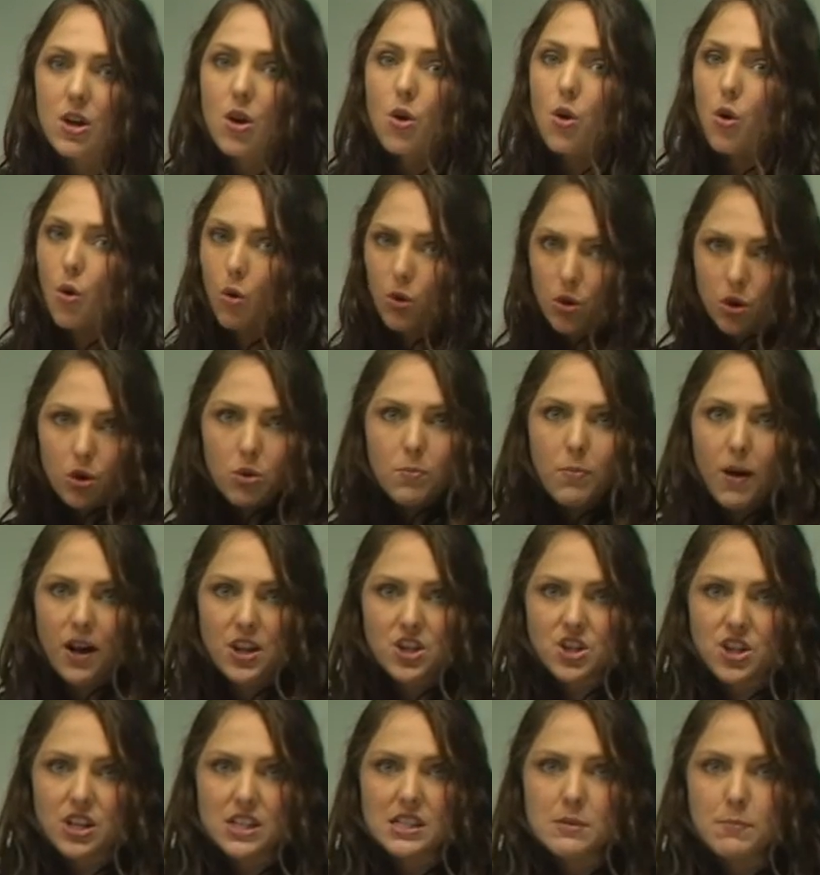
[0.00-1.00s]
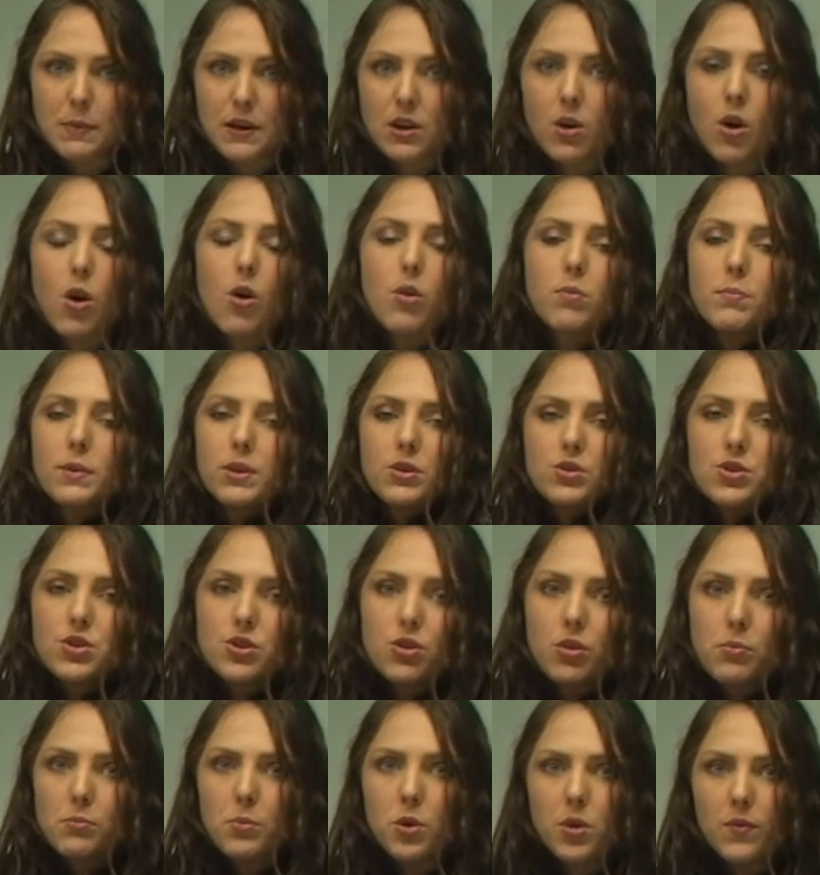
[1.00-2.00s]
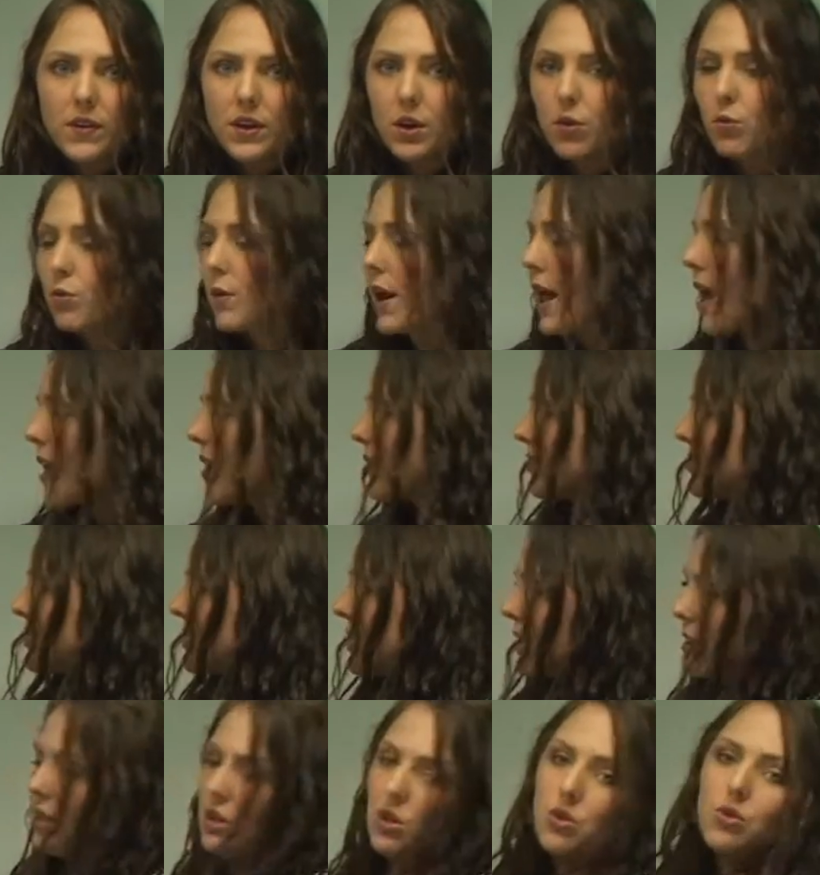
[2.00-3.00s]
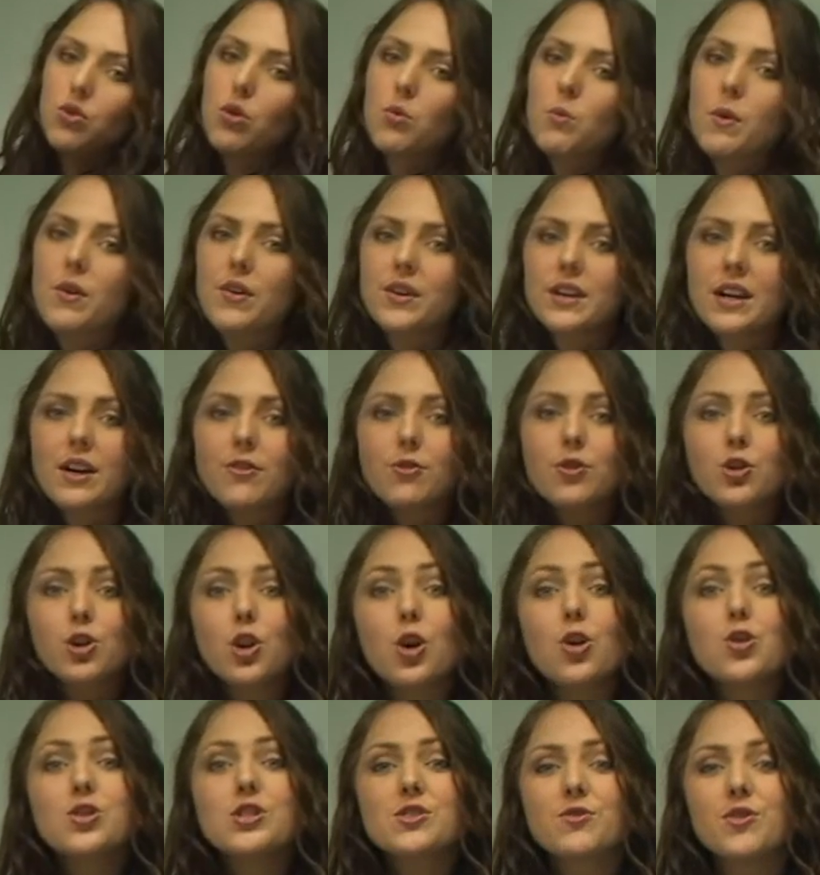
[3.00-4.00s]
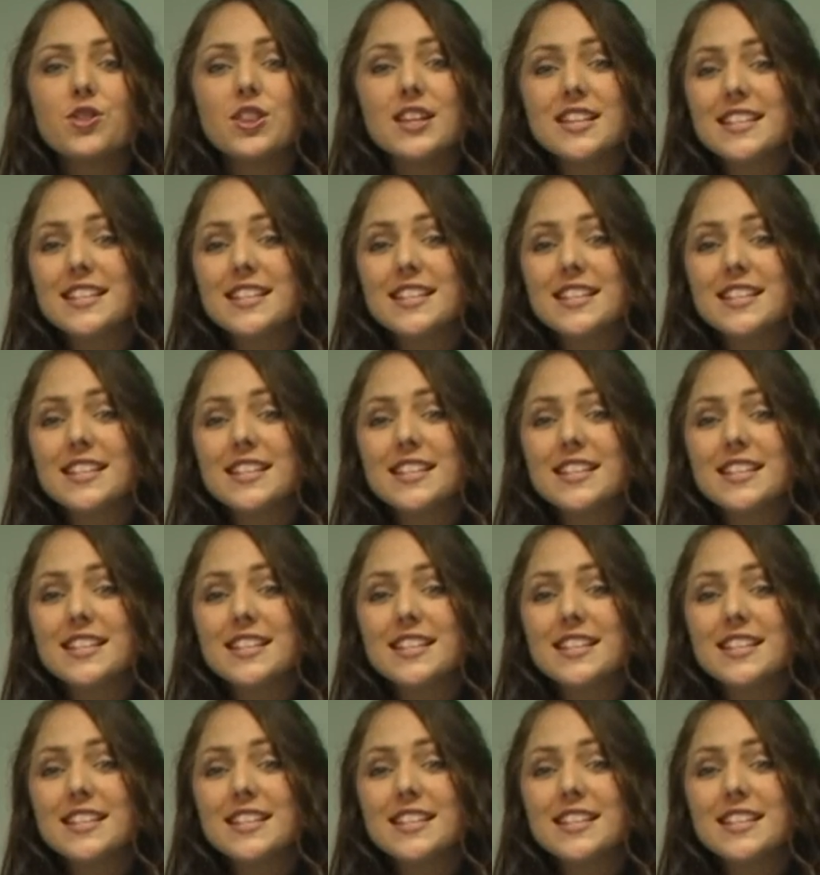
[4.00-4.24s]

or you might just be cold because you're not moving around and you're not wearing enough clothes for the